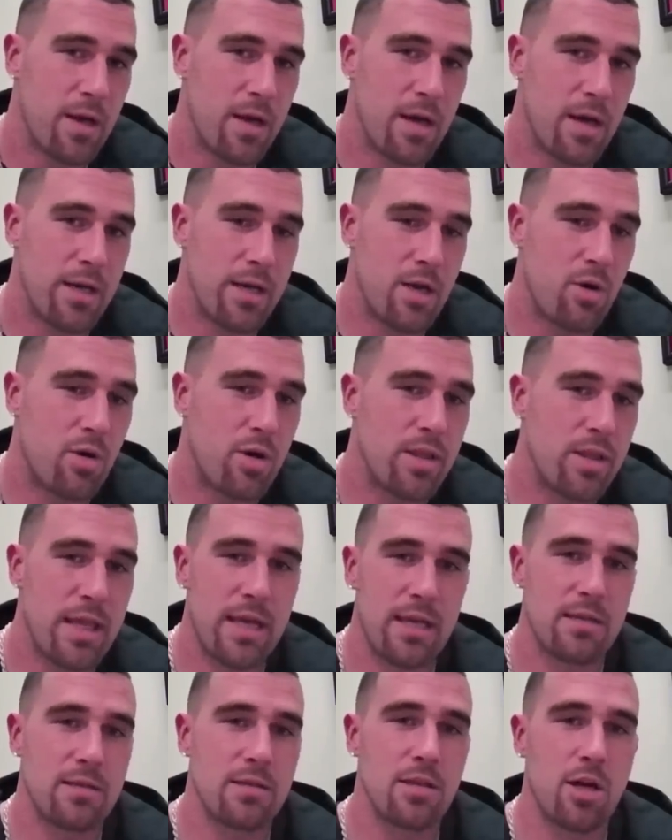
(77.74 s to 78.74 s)
uh, knowing
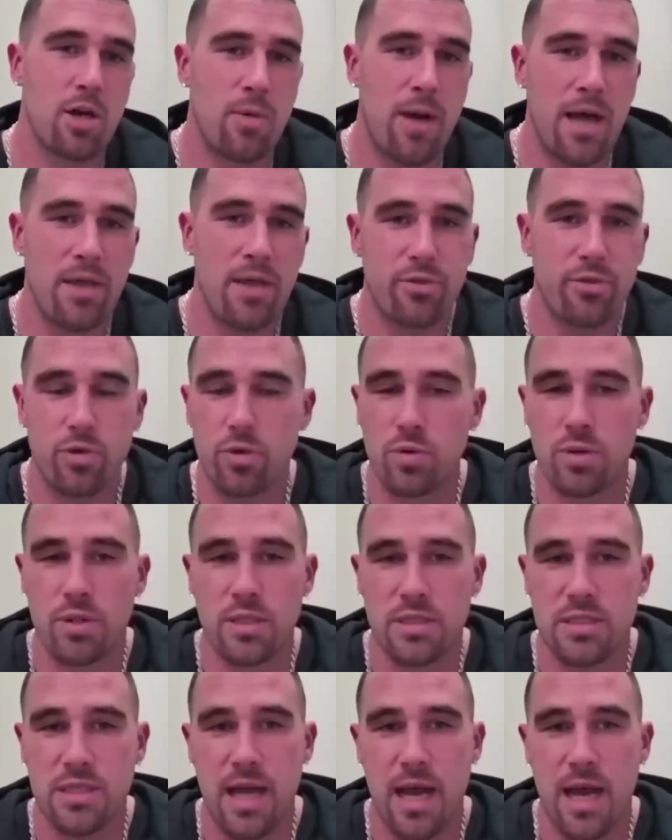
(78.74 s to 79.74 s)
that you know I threw
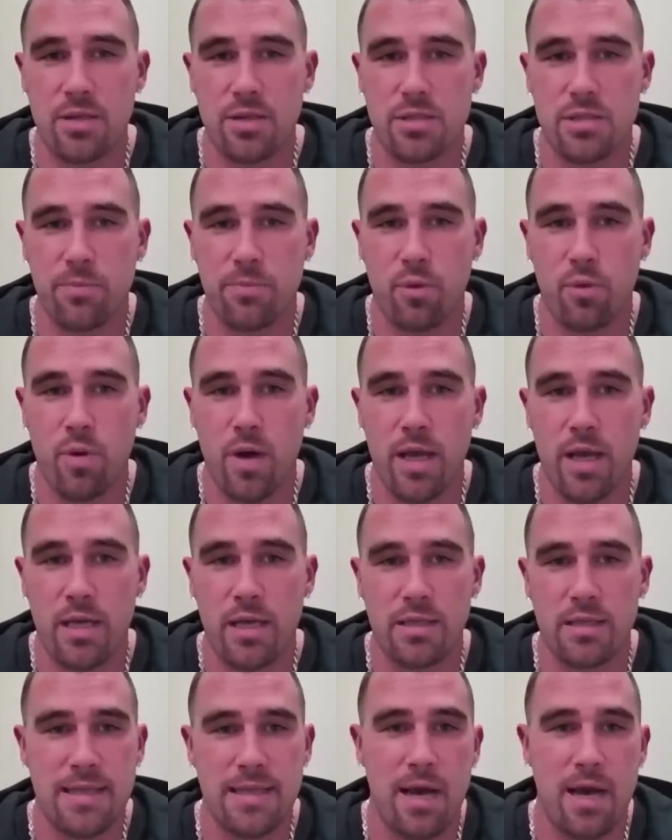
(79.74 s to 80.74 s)
this scholarship
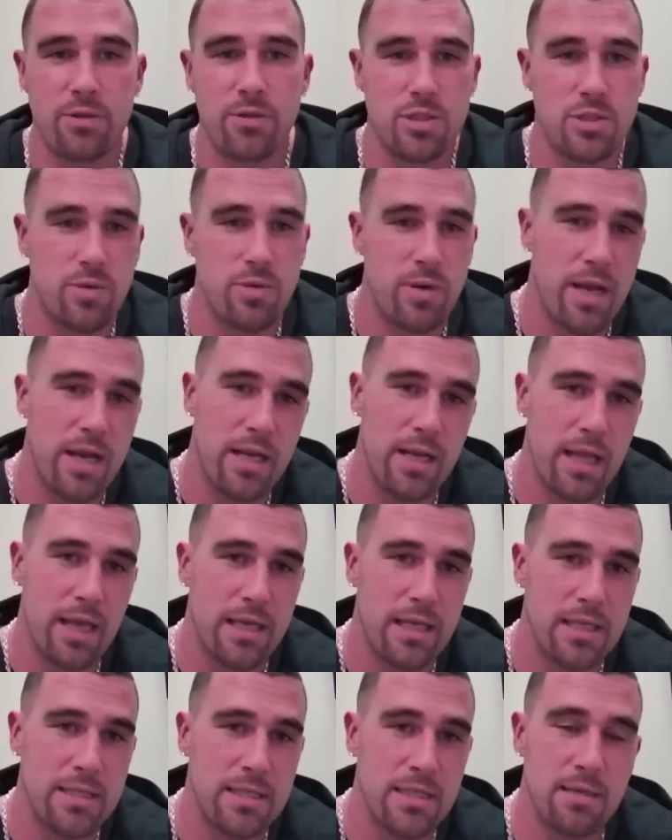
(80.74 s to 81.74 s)
away and down the drain
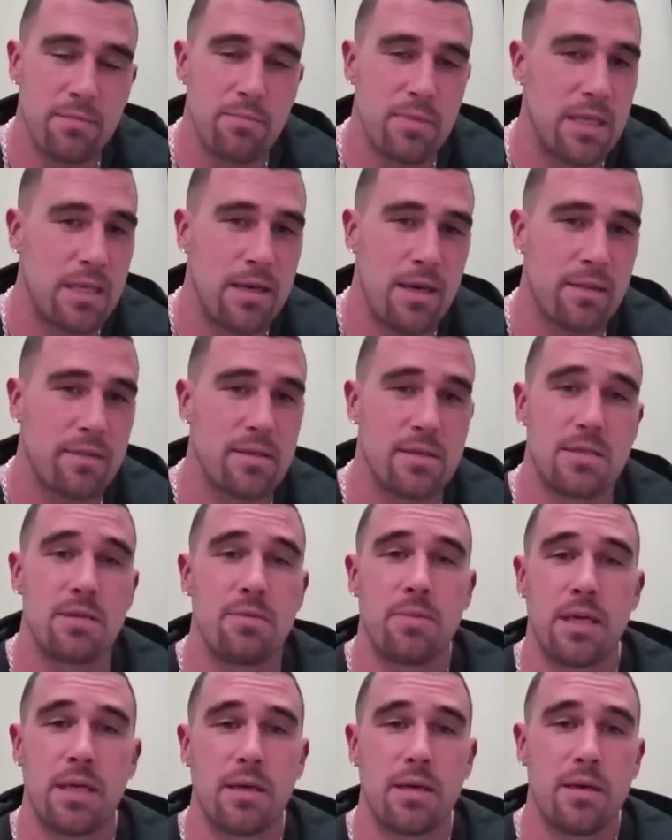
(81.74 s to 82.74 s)
like it didn't mean nothing to
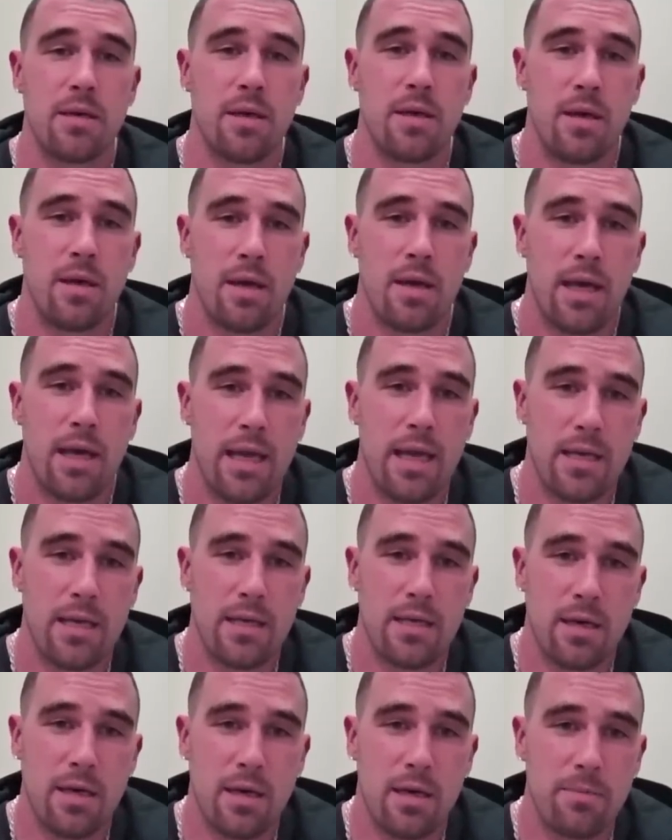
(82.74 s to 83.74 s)
me
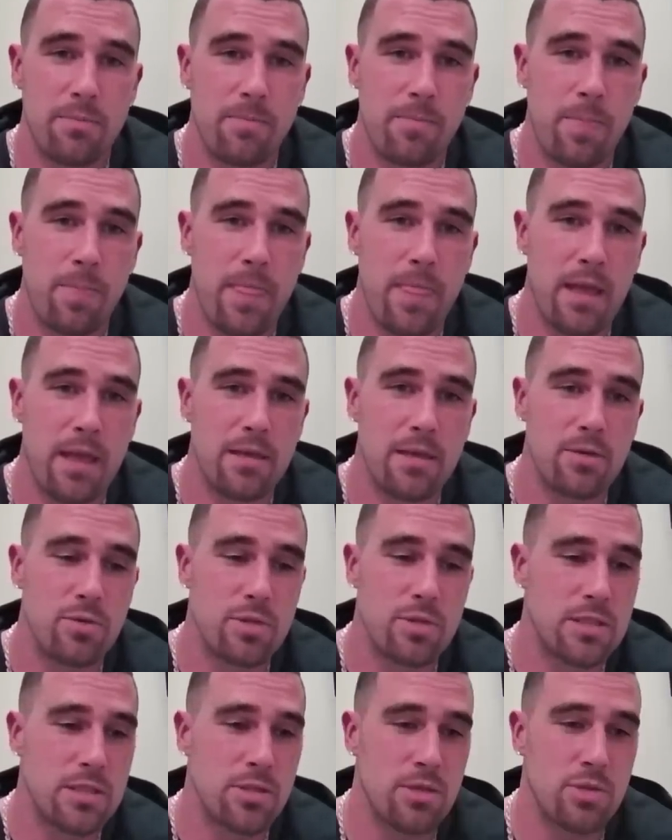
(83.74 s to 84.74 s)
and um, and it
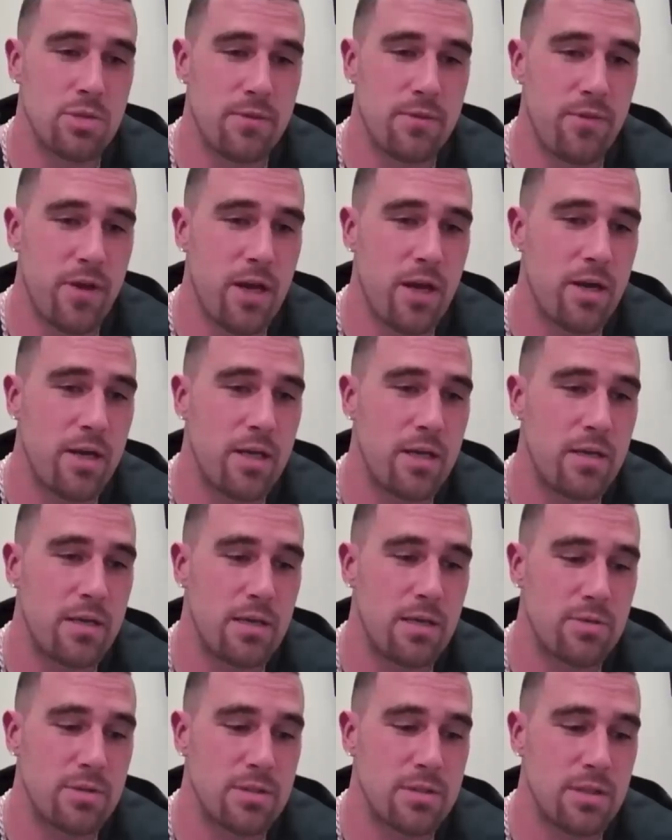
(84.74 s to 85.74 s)
was it was a very
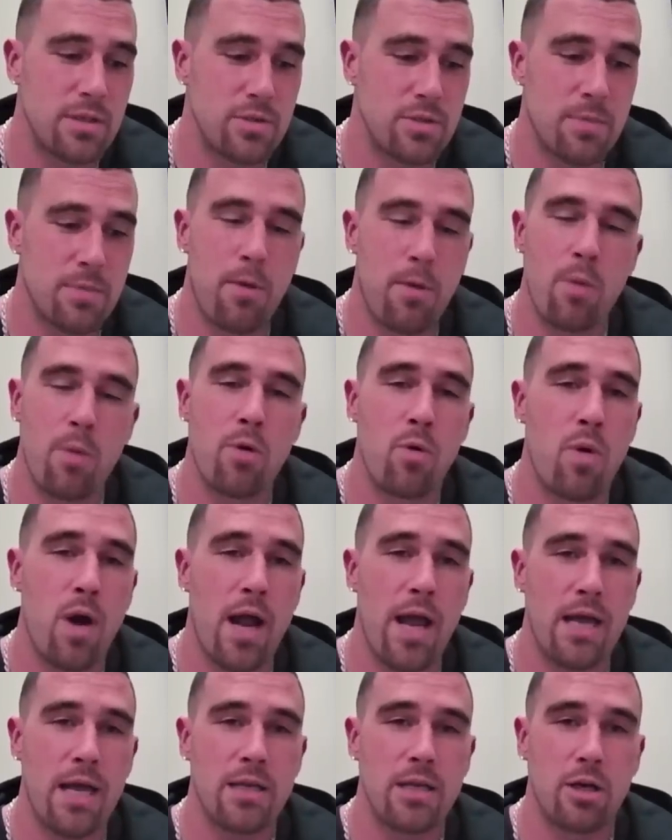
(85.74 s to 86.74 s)
it was it was a moment where
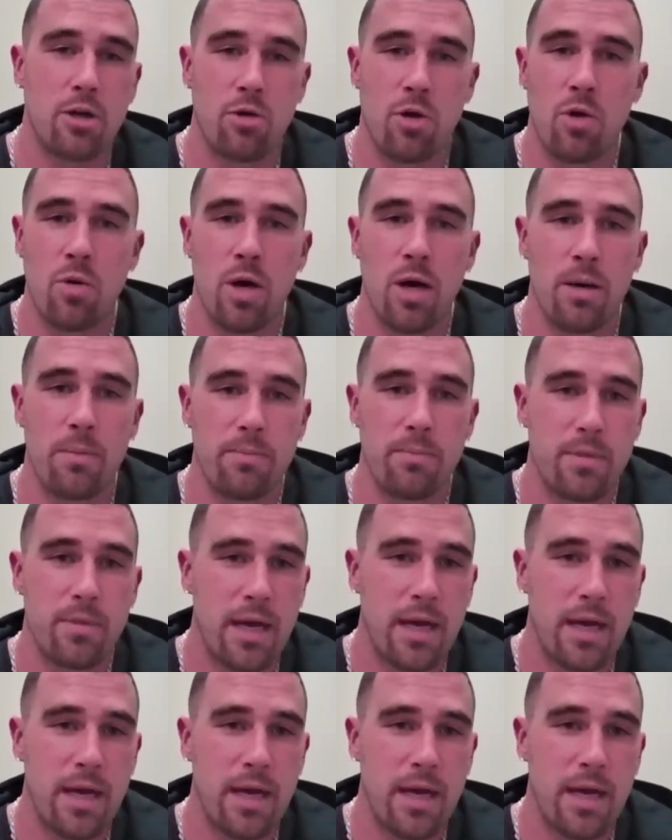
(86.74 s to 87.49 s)
I had to grow up.